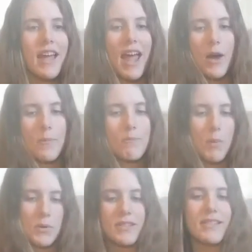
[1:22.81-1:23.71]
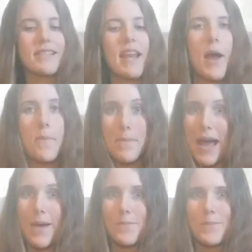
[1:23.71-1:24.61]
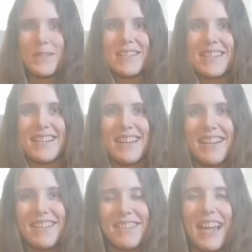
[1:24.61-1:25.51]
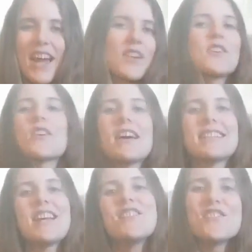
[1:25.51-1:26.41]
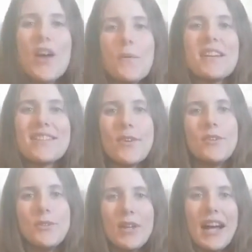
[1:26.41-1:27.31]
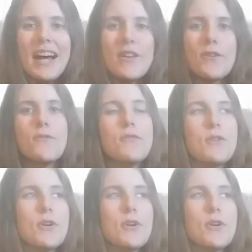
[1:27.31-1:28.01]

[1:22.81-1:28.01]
our boxes and our maps and our categorization that we're so good at of,